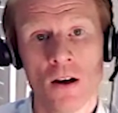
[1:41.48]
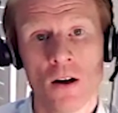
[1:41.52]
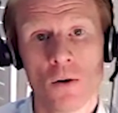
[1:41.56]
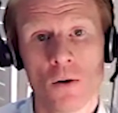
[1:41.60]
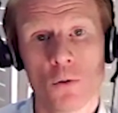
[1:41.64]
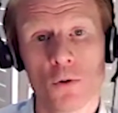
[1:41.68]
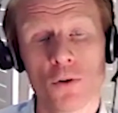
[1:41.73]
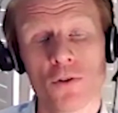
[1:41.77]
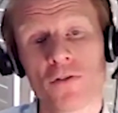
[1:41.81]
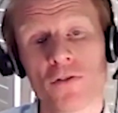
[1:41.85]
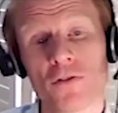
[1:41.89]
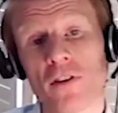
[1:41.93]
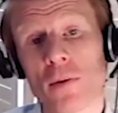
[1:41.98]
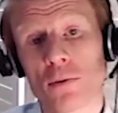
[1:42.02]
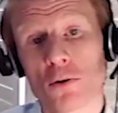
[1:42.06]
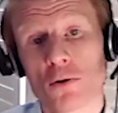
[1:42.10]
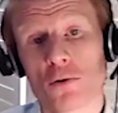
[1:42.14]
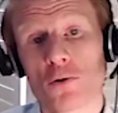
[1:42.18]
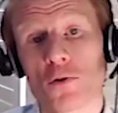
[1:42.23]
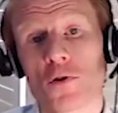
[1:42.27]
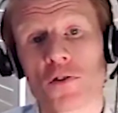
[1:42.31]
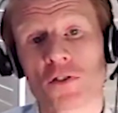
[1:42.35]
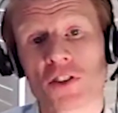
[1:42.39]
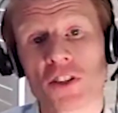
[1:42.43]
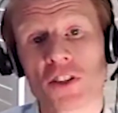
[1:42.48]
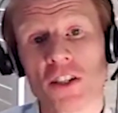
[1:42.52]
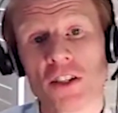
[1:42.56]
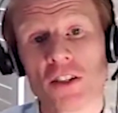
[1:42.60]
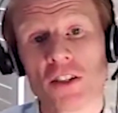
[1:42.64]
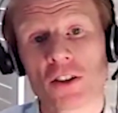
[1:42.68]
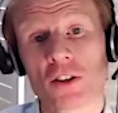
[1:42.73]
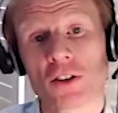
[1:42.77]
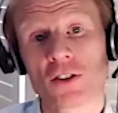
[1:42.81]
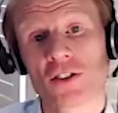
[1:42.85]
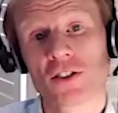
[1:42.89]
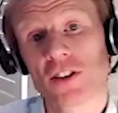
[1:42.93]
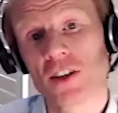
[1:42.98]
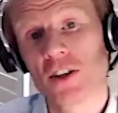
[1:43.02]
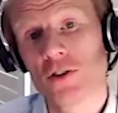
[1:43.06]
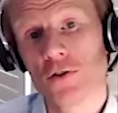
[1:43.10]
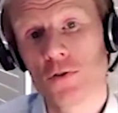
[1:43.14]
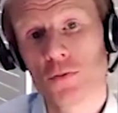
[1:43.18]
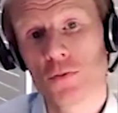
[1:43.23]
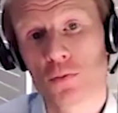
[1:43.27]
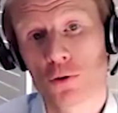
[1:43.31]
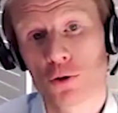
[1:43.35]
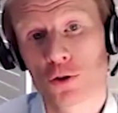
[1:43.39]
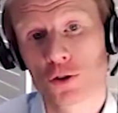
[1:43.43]
Well, in February, we've seen
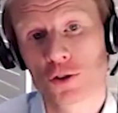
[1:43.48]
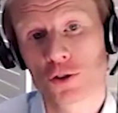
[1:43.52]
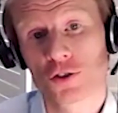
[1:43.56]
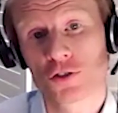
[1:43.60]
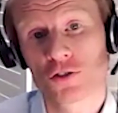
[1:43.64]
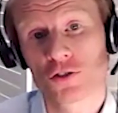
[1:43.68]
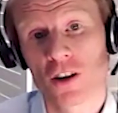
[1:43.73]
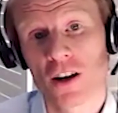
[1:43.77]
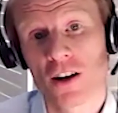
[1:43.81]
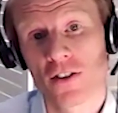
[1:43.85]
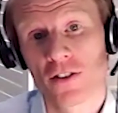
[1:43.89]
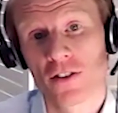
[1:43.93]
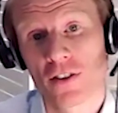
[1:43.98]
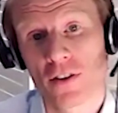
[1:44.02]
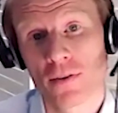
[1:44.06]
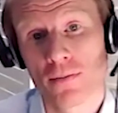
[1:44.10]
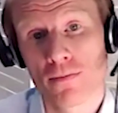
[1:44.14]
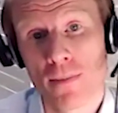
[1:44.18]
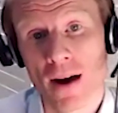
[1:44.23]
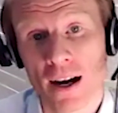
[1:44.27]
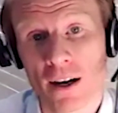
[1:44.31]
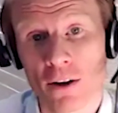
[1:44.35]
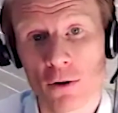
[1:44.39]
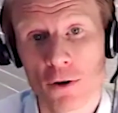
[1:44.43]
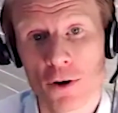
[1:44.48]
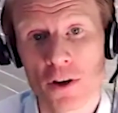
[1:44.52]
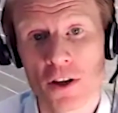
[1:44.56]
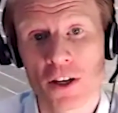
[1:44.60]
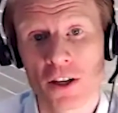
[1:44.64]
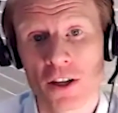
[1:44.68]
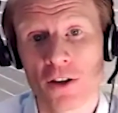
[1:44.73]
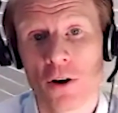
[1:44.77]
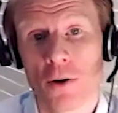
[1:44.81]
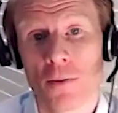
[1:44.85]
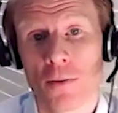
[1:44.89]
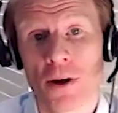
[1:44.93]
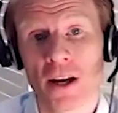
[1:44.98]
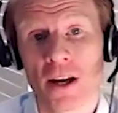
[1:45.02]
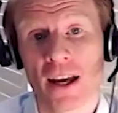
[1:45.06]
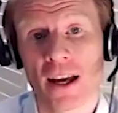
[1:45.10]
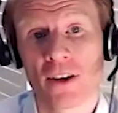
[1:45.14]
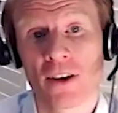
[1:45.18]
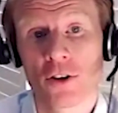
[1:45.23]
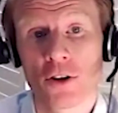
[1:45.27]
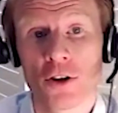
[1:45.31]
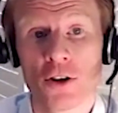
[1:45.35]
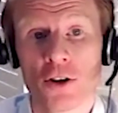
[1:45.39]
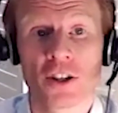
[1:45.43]
continued broad strength in macroeconomic
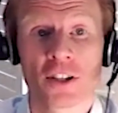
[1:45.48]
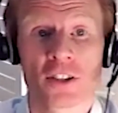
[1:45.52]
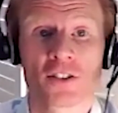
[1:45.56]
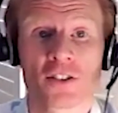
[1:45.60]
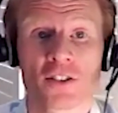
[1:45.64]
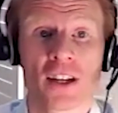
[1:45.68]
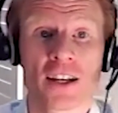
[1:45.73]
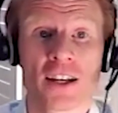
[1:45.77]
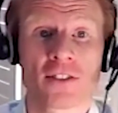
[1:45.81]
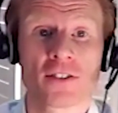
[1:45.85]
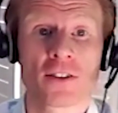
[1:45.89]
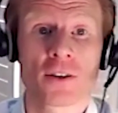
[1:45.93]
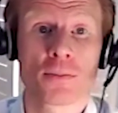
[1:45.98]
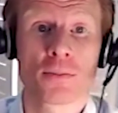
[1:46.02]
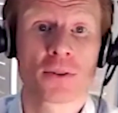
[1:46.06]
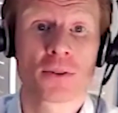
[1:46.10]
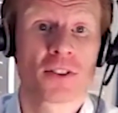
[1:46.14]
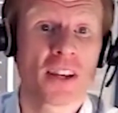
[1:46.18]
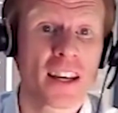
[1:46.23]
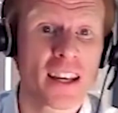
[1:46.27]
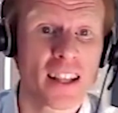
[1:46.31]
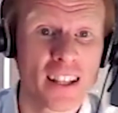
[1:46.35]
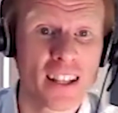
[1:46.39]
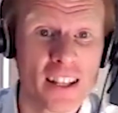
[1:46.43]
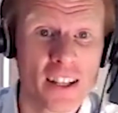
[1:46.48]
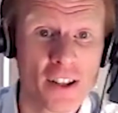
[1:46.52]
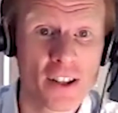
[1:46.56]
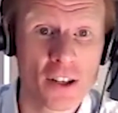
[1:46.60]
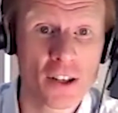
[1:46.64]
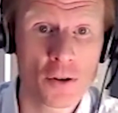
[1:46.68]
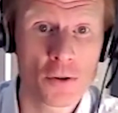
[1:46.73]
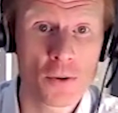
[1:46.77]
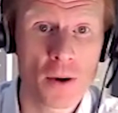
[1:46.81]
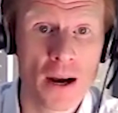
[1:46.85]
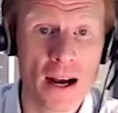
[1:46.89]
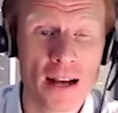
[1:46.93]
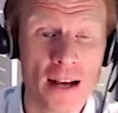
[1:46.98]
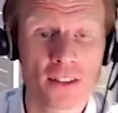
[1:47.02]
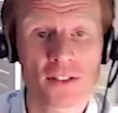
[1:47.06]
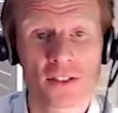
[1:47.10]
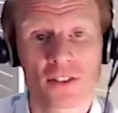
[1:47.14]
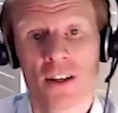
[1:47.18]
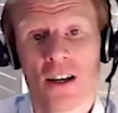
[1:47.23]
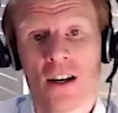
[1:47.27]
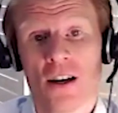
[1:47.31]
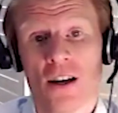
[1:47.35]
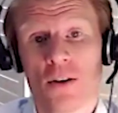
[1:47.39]
and earnings data, particularly in the US,